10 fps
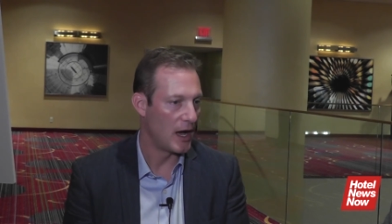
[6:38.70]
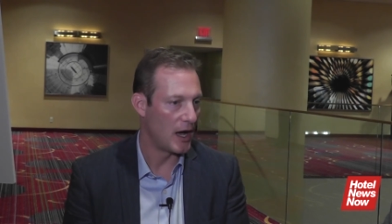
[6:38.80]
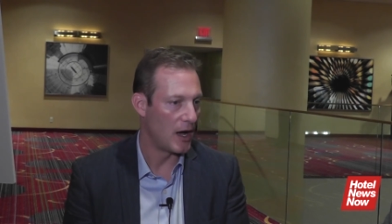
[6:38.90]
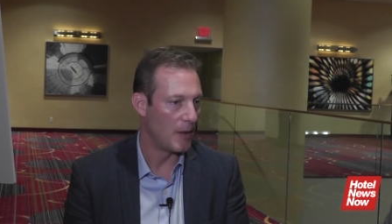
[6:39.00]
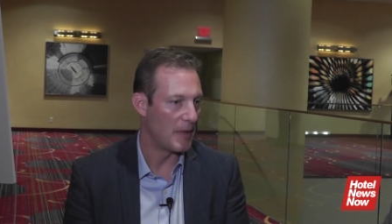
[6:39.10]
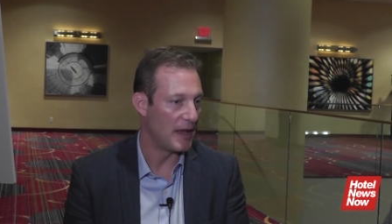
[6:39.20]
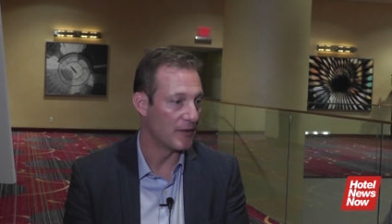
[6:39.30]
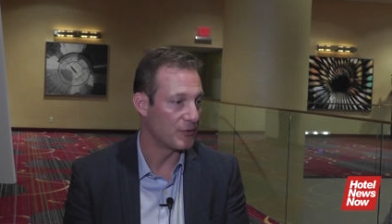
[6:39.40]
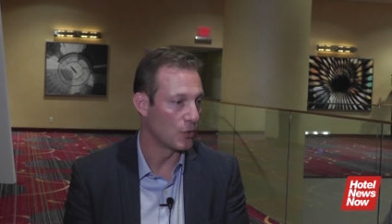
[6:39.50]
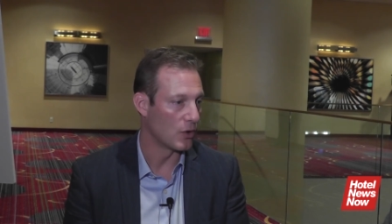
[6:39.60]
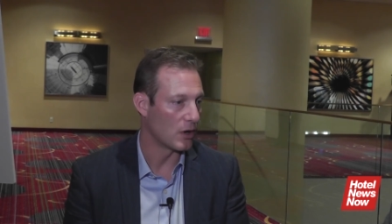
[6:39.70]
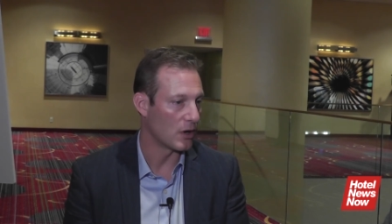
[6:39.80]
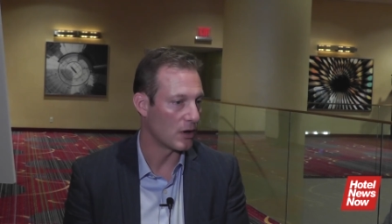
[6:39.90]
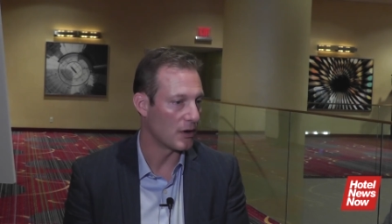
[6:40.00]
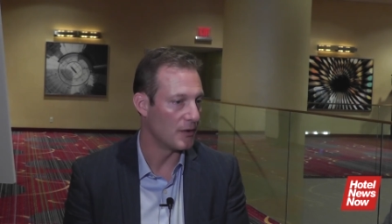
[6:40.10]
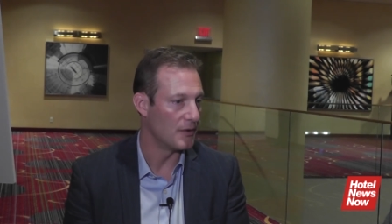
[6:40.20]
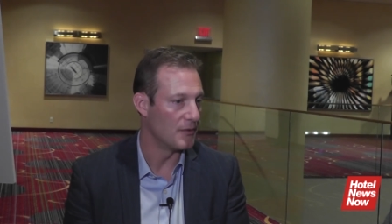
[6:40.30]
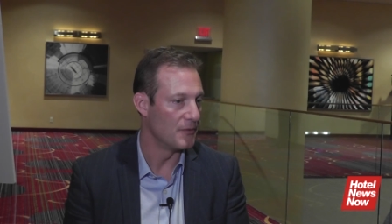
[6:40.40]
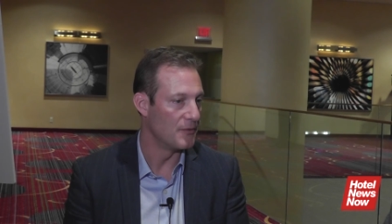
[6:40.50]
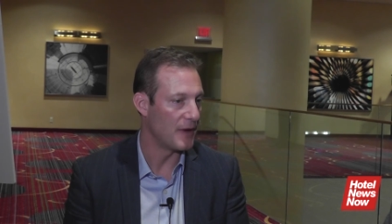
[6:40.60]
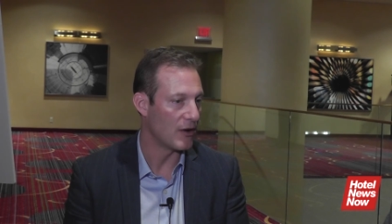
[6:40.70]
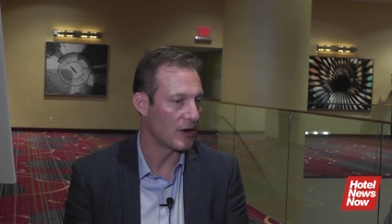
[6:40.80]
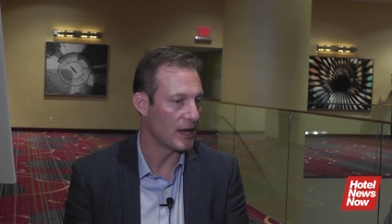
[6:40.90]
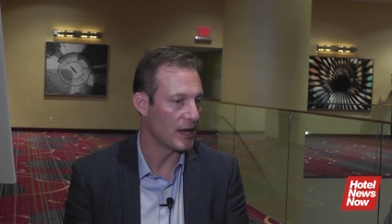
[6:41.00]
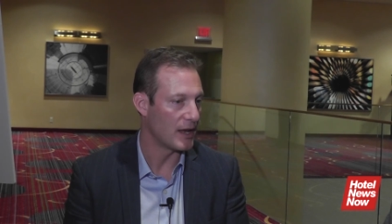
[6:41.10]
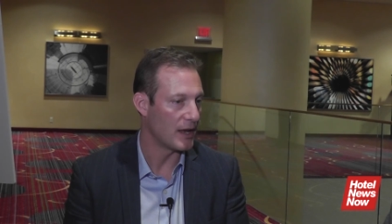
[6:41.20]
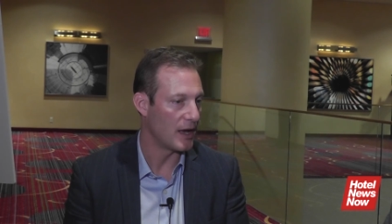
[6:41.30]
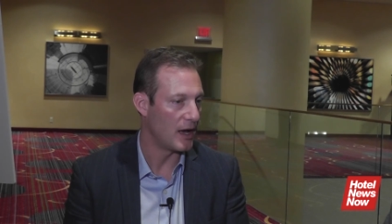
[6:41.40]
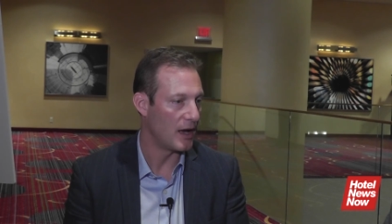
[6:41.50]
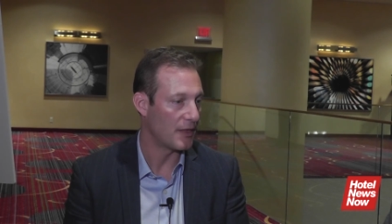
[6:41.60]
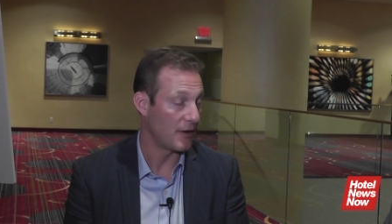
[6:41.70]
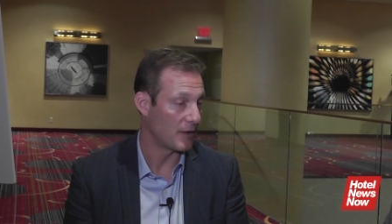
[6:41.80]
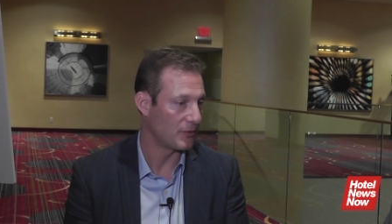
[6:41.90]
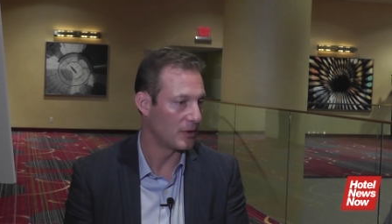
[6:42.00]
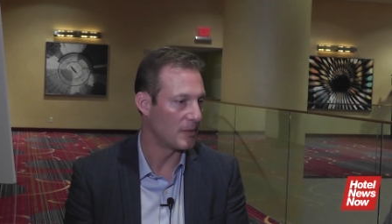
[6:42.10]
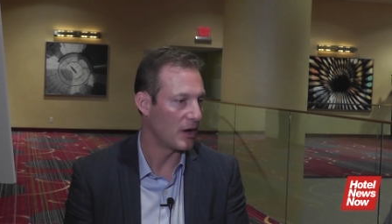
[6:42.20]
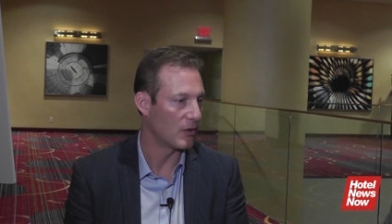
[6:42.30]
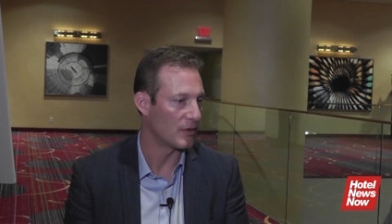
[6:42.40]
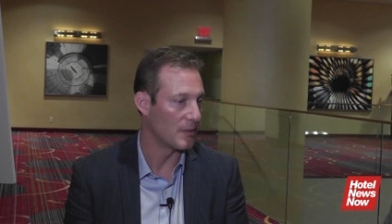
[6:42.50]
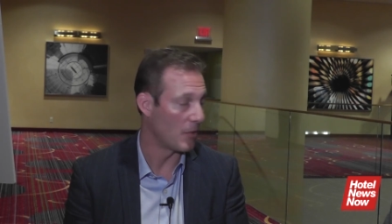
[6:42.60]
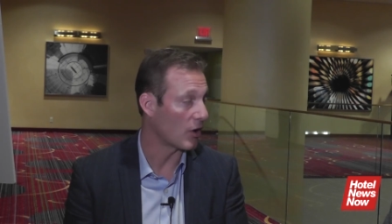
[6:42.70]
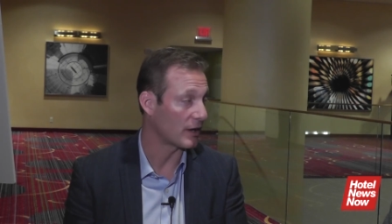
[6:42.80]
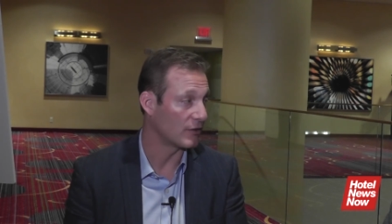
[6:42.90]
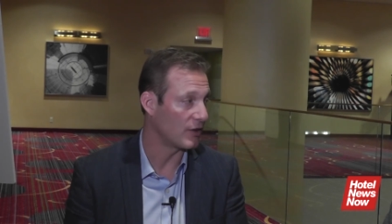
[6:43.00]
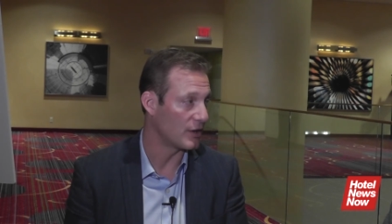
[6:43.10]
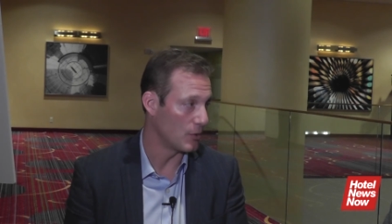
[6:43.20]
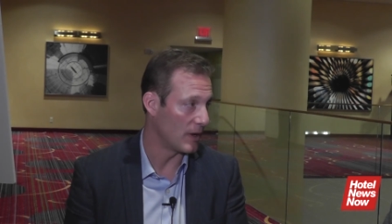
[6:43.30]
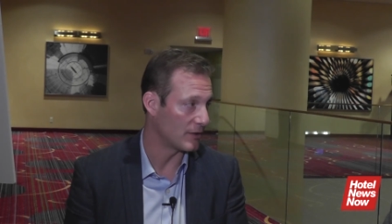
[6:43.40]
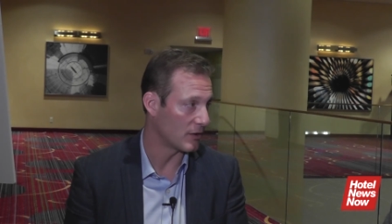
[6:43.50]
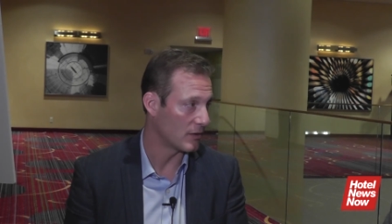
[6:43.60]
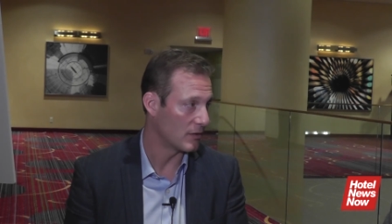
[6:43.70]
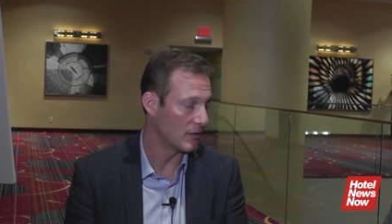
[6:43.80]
Um, and if you're very uh, thoughtful about the markets that you enter,